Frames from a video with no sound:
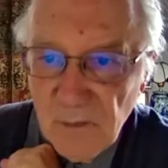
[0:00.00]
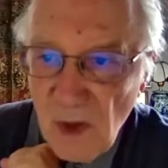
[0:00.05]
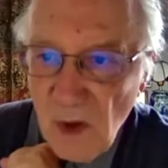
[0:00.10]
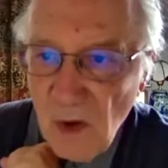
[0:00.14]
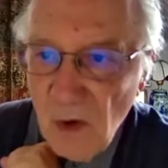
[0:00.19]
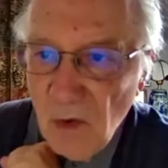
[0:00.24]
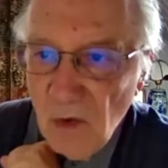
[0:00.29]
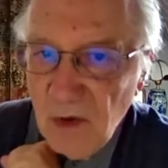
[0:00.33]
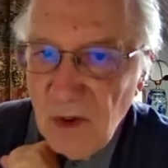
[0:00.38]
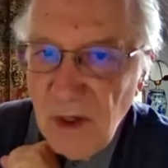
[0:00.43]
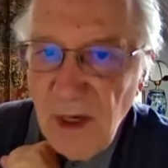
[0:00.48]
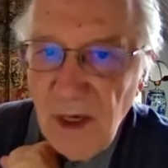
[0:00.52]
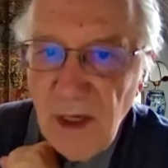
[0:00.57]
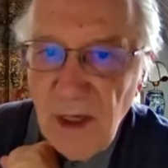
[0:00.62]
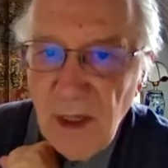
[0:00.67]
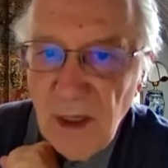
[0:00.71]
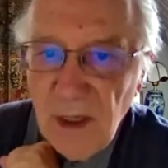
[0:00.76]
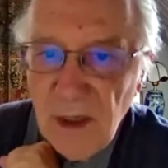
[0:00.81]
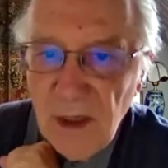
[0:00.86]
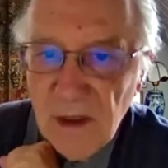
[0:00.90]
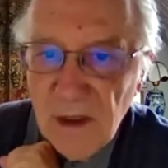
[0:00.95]
Okay,
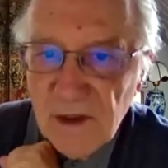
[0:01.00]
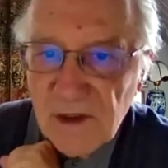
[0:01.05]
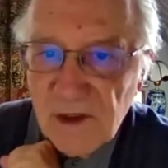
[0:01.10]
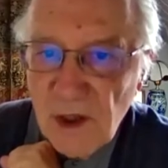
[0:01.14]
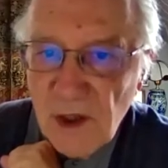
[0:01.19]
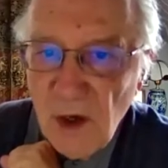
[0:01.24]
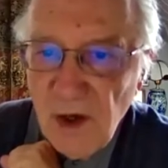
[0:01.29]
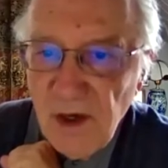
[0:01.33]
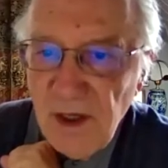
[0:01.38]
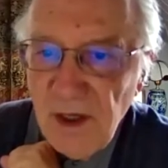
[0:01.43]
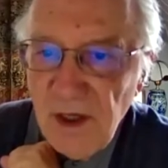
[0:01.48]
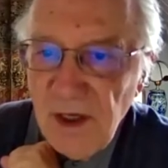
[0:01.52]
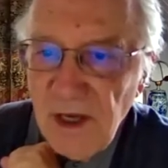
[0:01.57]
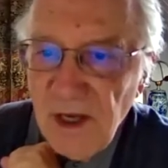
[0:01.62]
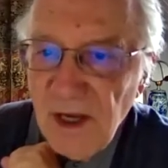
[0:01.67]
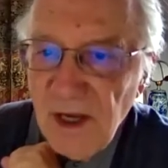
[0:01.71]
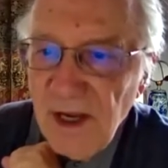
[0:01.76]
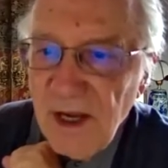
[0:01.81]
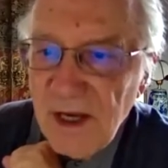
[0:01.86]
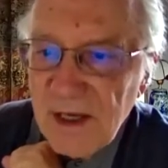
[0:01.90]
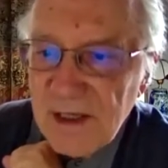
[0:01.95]
so in the
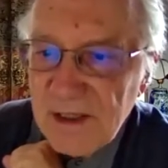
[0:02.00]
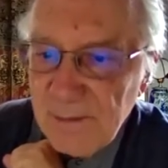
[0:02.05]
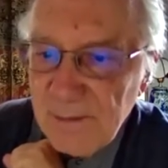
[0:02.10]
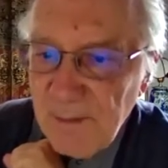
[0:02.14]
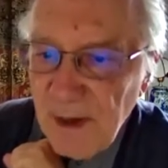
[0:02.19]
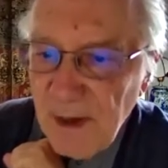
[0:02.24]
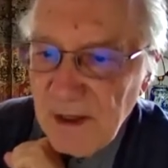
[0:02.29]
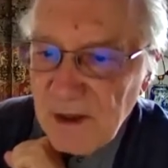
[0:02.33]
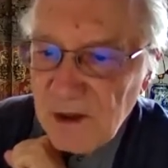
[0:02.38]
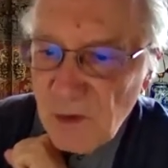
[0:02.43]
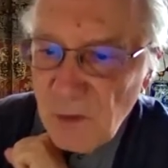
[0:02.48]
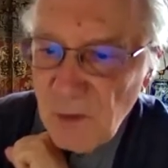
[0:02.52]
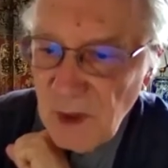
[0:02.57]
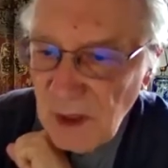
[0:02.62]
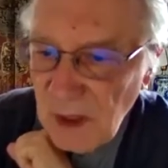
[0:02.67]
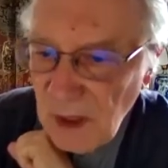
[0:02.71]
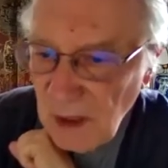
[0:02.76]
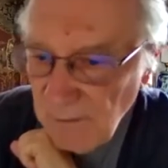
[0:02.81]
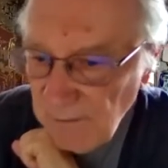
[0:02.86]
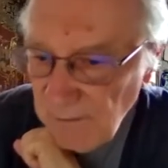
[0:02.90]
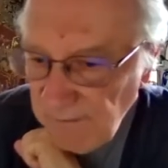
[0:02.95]
next page, we
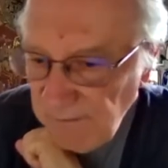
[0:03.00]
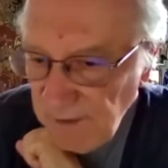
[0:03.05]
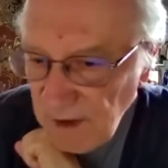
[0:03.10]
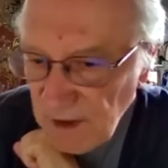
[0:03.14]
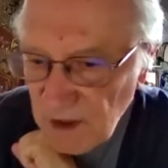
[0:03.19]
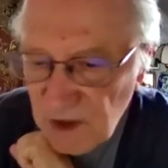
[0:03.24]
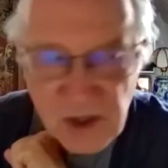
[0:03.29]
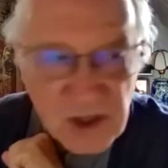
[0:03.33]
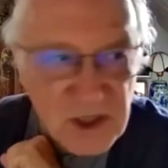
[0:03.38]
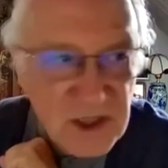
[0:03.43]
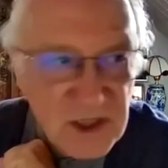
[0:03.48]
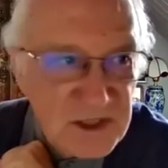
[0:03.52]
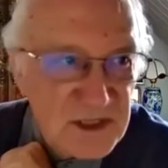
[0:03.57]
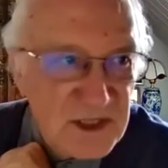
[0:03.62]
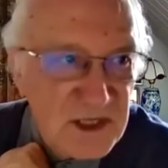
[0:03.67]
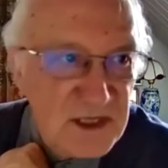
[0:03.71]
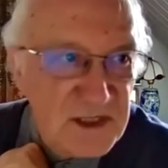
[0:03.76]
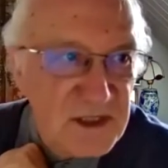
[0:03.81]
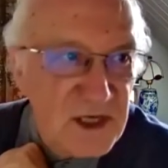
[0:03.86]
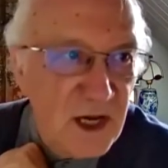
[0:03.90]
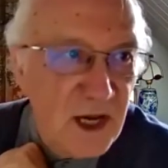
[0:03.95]
can finish this
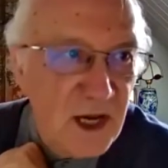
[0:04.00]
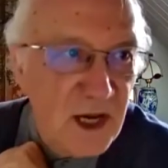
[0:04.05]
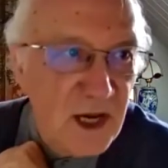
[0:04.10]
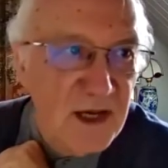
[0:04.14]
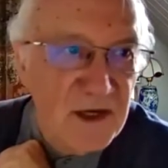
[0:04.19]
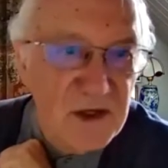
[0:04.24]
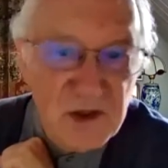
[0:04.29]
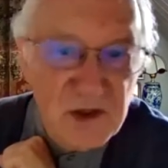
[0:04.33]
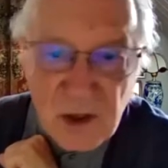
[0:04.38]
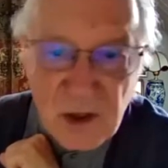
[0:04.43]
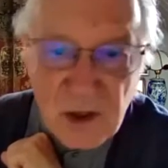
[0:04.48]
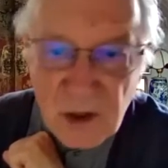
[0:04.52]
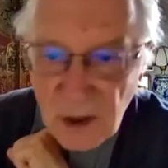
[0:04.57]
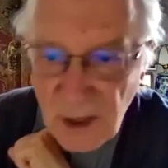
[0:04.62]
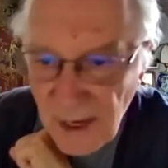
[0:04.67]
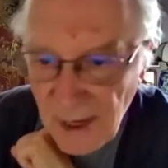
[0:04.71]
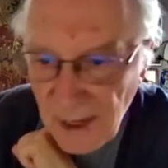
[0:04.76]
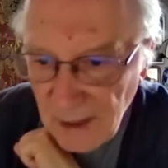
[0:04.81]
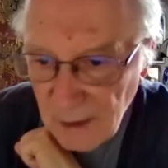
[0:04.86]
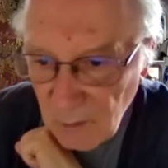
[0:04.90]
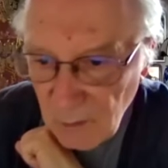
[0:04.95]
tessellation
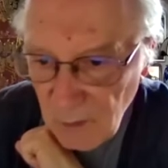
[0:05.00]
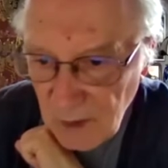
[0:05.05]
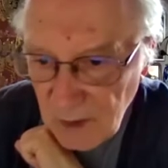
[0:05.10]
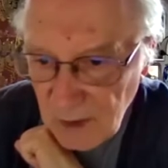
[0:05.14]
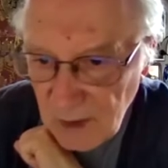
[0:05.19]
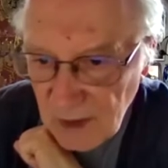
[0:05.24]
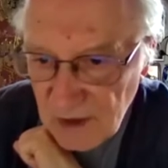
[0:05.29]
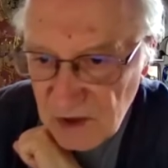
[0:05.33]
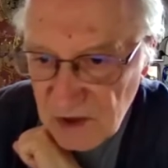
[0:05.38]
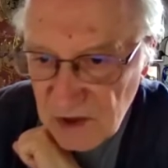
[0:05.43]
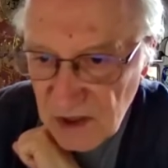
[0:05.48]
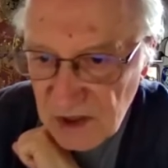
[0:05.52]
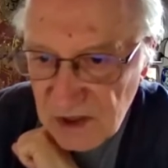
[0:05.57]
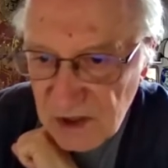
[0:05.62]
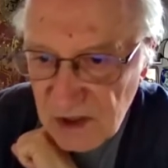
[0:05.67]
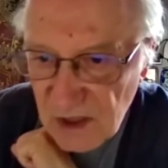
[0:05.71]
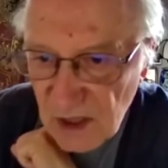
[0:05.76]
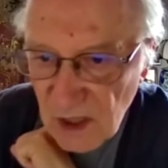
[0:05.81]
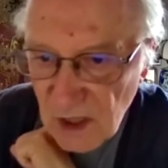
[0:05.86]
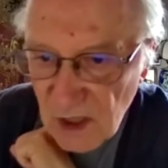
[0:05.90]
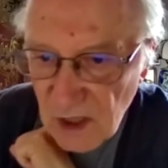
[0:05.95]
and we can
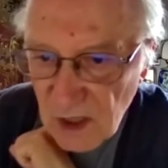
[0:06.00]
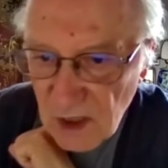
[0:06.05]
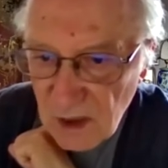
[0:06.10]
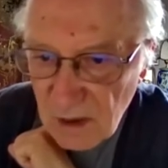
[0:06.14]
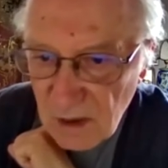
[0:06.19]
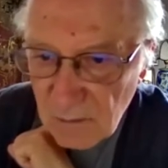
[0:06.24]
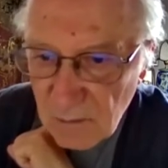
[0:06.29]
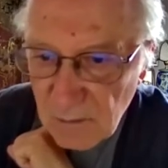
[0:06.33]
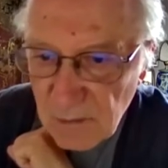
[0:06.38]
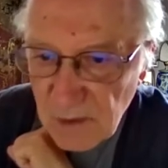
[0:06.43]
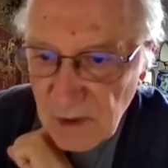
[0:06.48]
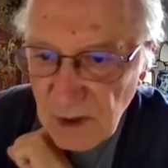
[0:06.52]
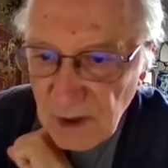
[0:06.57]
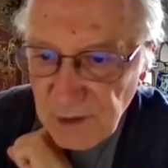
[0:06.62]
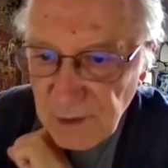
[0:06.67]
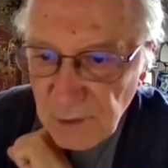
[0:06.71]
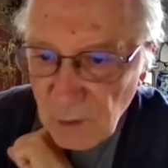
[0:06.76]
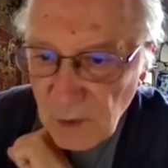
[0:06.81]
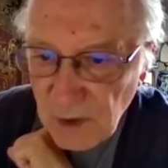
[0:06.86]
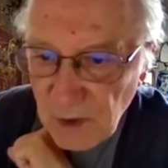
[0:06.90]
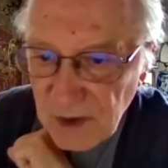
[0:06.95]
just
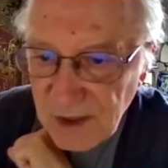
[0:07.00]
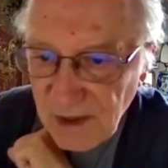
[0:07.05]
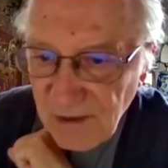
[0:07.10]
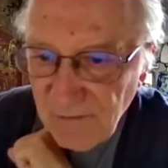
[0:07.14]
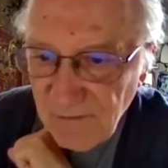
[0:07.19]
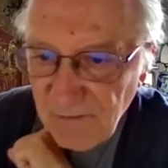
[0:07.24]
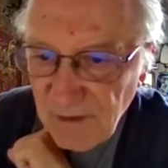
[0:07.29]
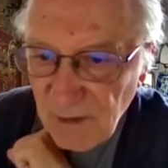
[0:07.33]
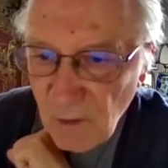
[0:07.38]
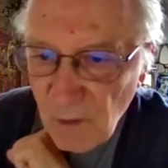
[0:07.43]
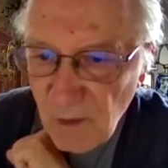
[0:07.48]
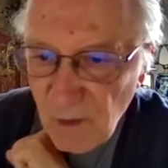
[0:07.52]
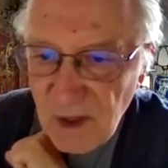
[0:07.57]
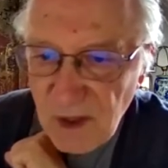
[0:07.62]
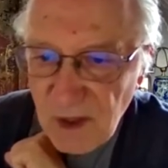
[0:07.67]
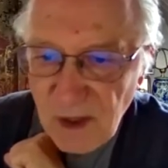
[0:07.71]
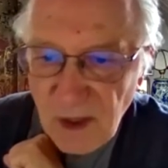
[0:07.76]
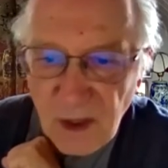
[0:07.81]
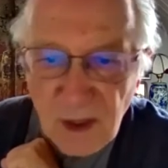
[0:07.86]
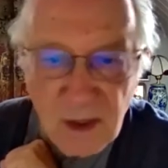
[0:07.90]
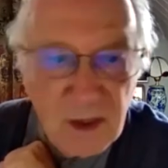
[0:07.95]
build whatever we
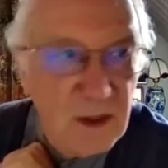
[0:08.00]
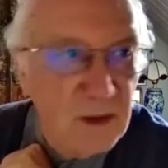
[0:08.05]
need.